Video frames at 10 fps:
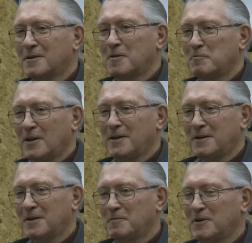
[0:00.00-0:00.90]

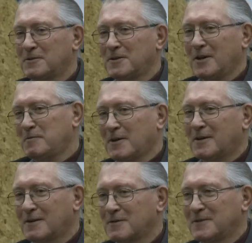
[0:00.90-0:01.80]
complaining about the type of
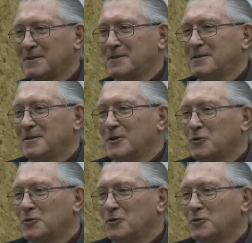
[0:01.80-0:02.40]
governments,